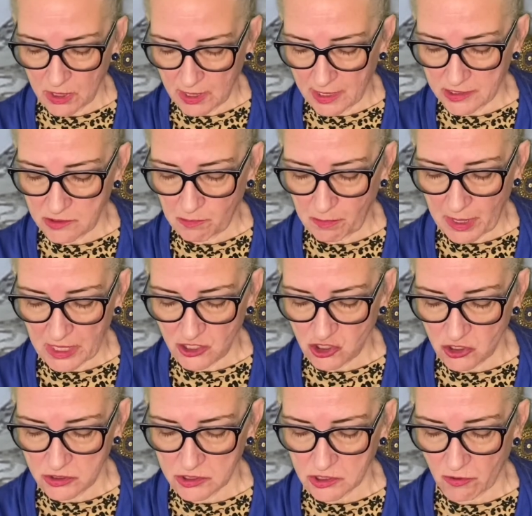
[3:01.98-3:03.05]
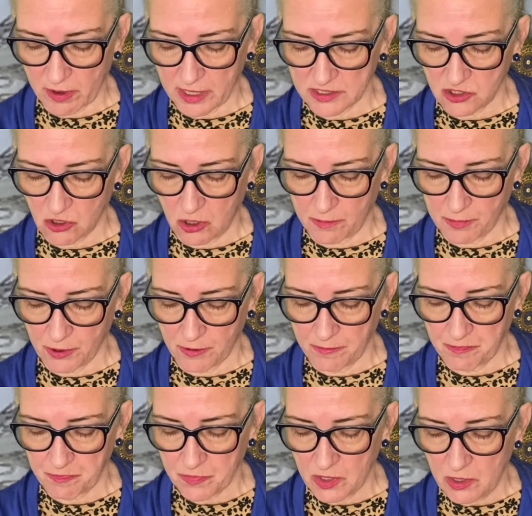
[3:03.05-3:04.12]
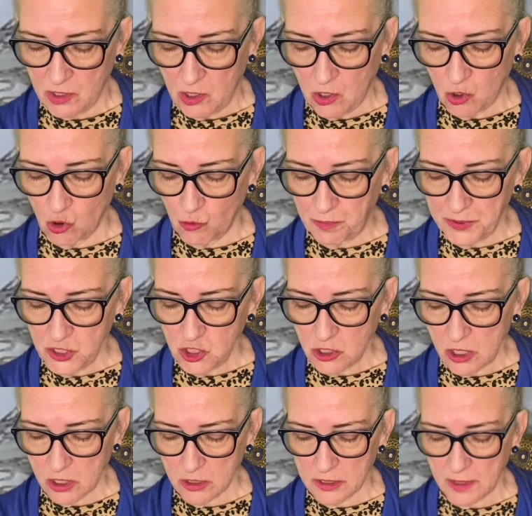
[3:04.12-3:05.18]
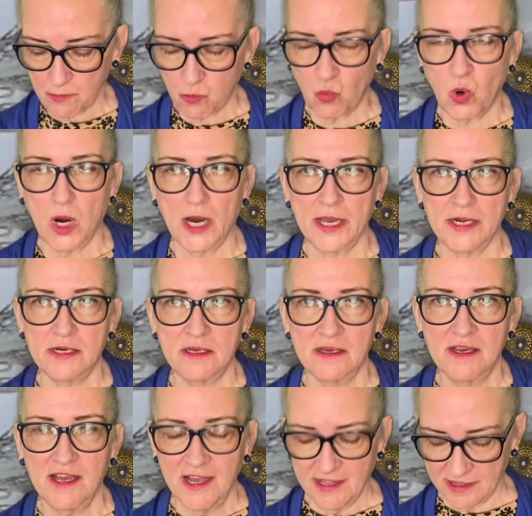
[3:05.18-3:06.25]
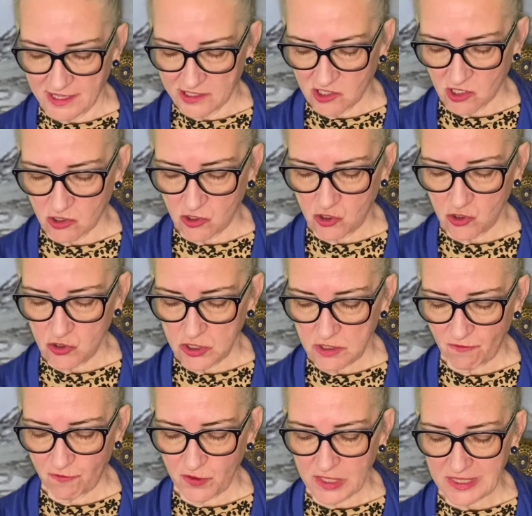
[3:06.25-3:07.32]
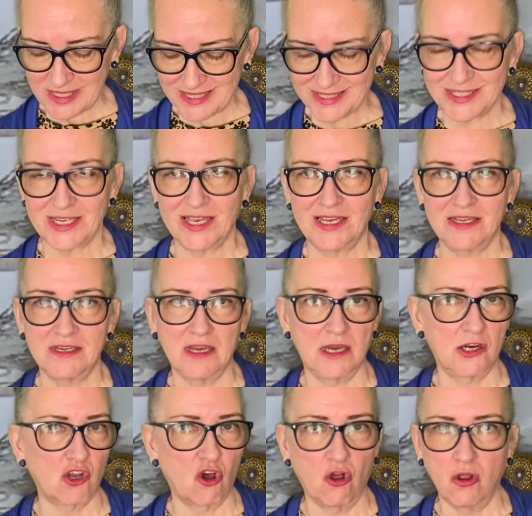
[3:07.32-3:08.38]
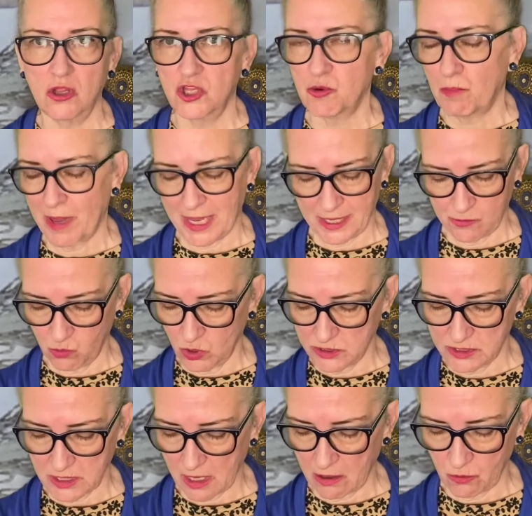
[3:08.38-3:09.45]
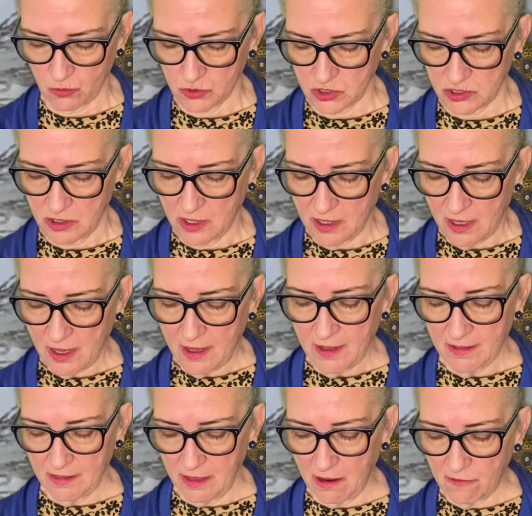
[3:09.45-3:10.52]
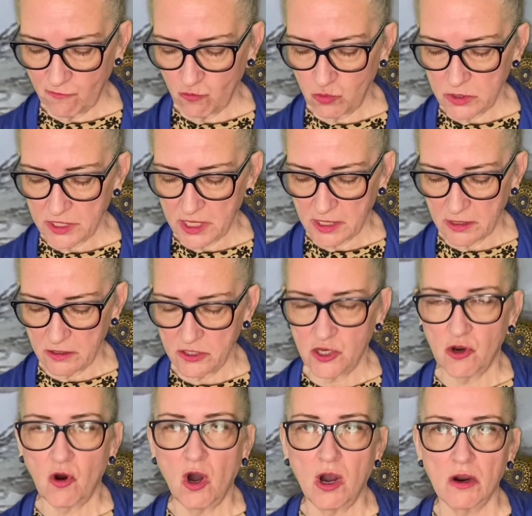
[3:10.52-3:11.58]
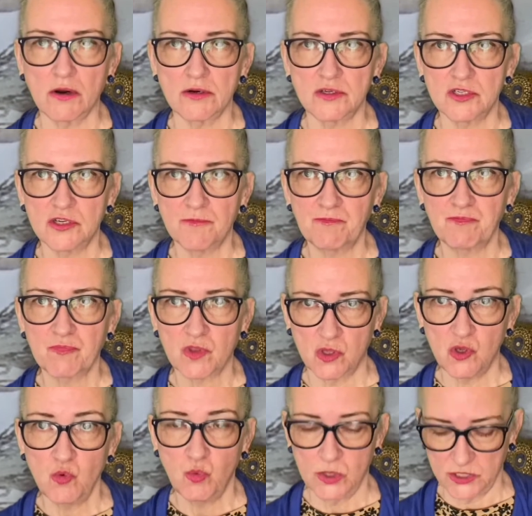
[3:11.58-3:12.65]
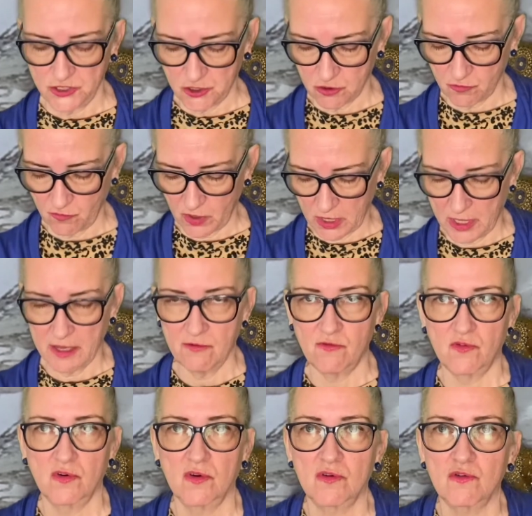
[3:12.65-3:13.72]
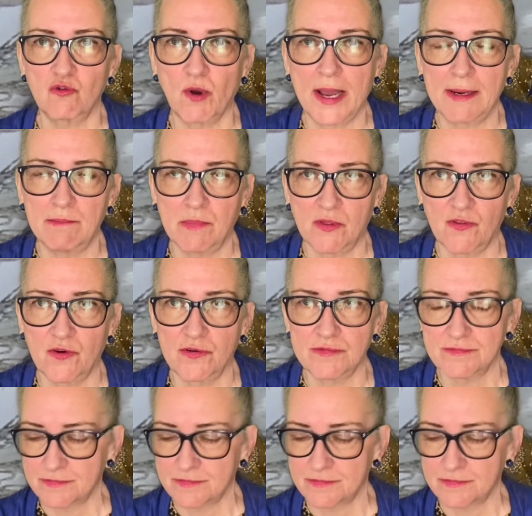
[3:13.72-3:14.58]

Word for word: and patience, grasshopper. Open your heart up wide, let the good feelings in and all the bad ones out. Love will heal your heart. You will survive, grandmother.